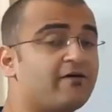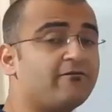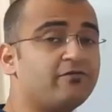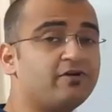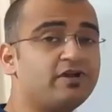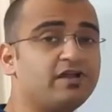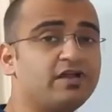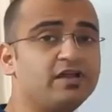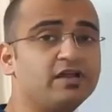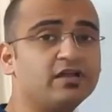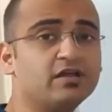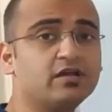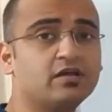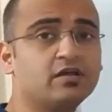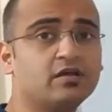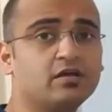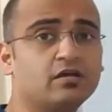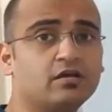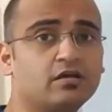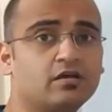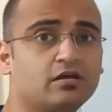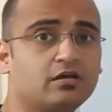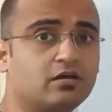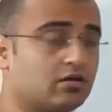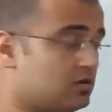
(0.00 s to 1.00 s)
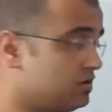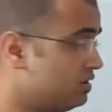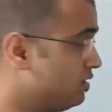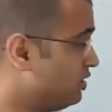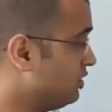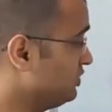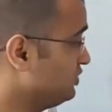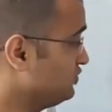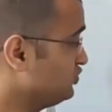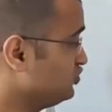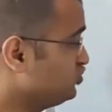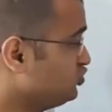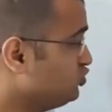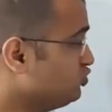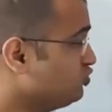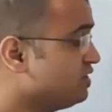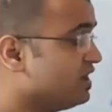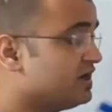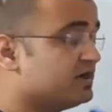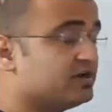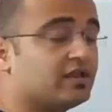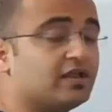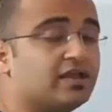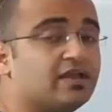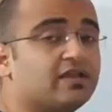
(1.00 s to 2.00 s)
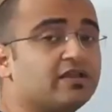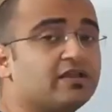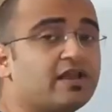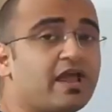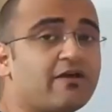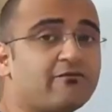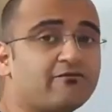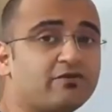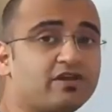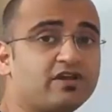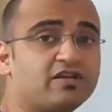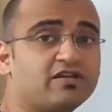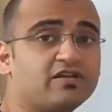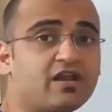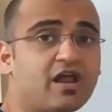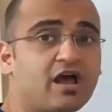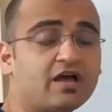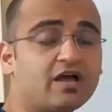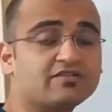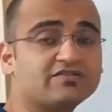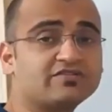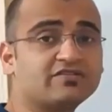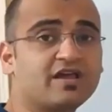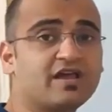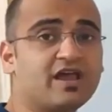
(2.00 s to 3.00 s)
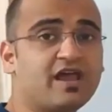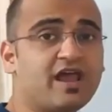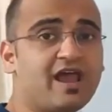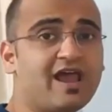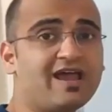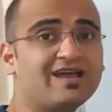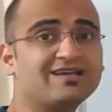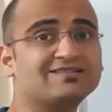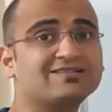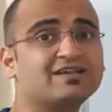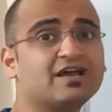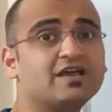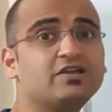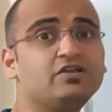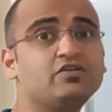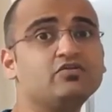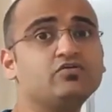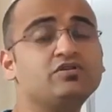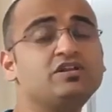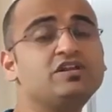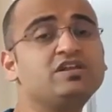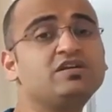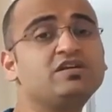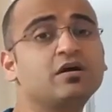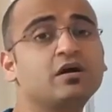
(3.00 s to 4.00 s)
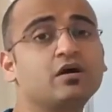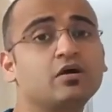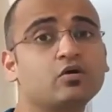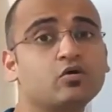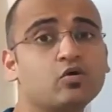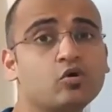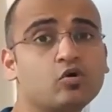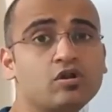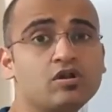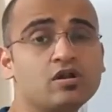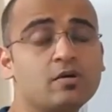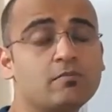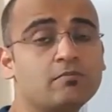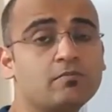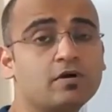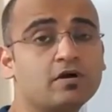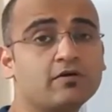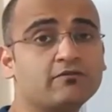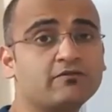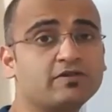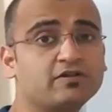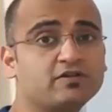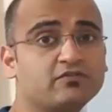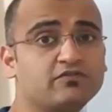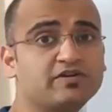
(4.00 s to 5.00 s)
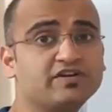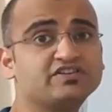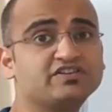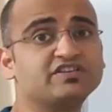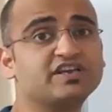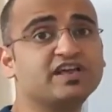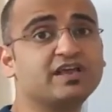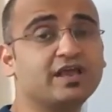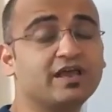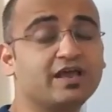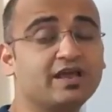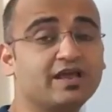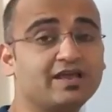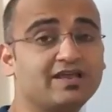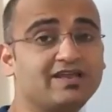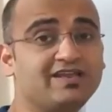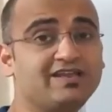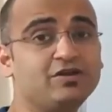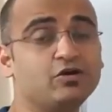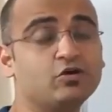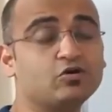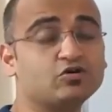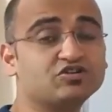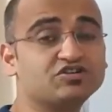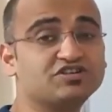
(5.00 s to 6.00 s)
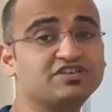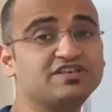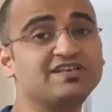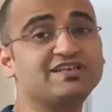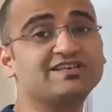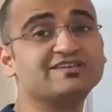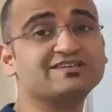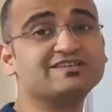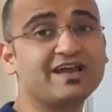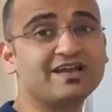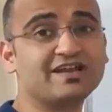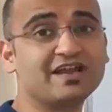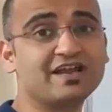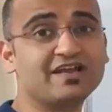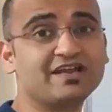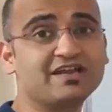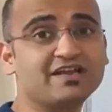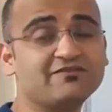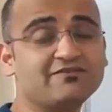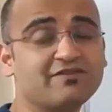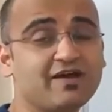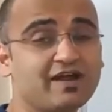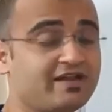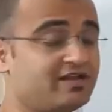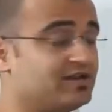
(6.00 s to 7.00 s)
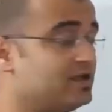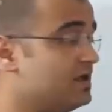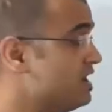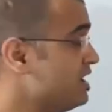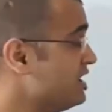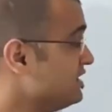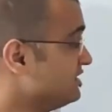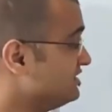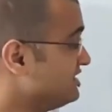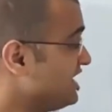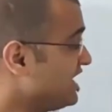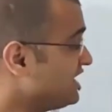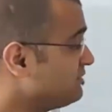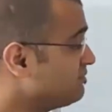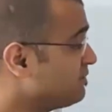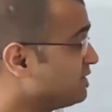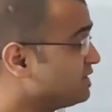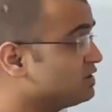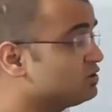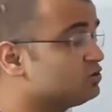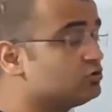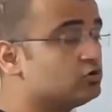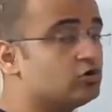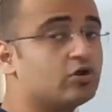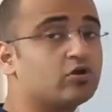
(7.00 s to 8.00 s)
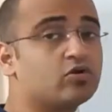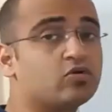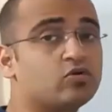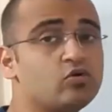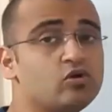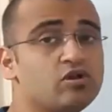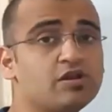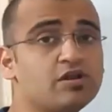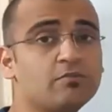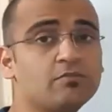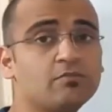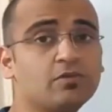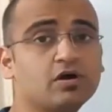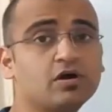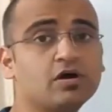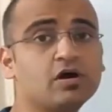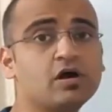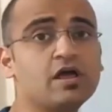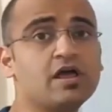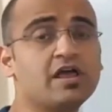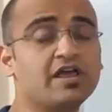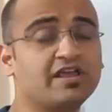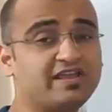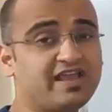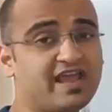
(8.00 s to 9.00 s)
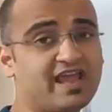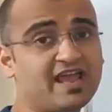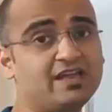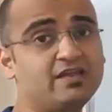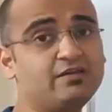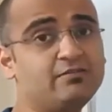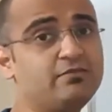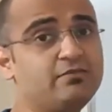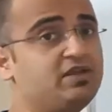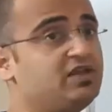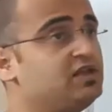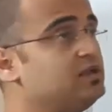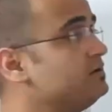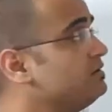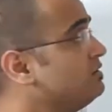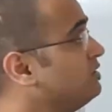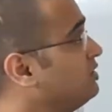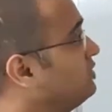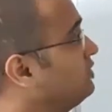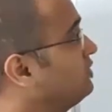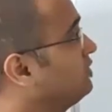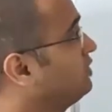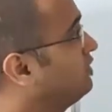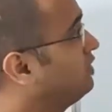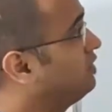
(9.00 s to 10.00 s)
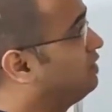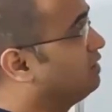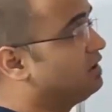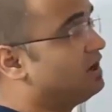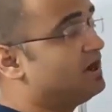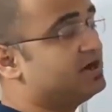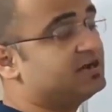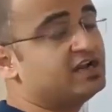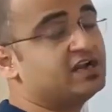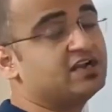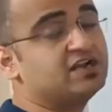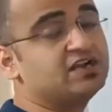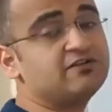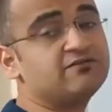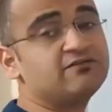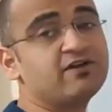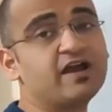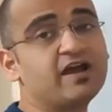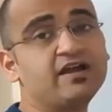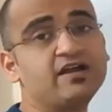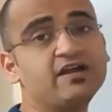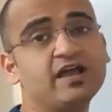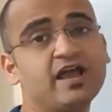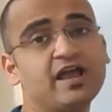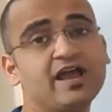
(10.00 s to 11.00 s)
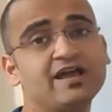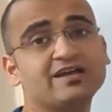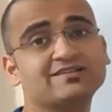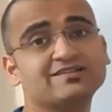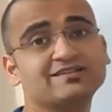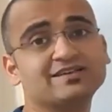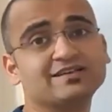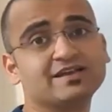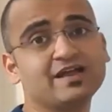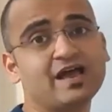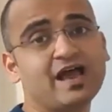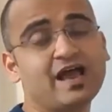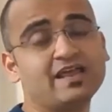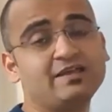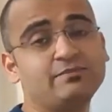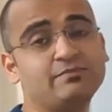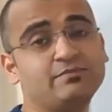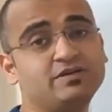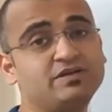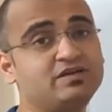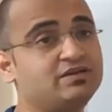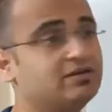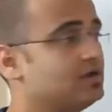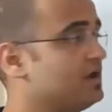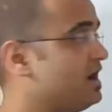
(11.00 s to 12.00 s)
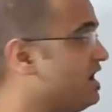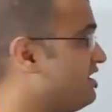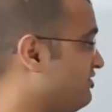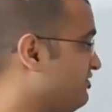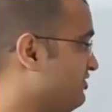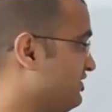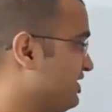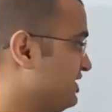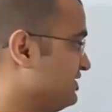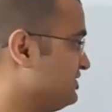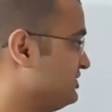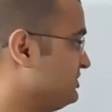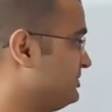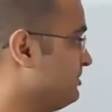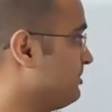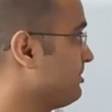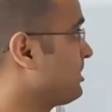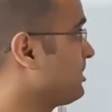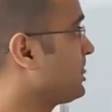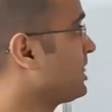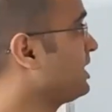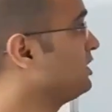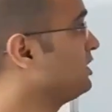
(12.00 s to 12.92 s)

Every student in every class has a unique roll number with which he or she is identified. That particular roll number can be identified as an IP address.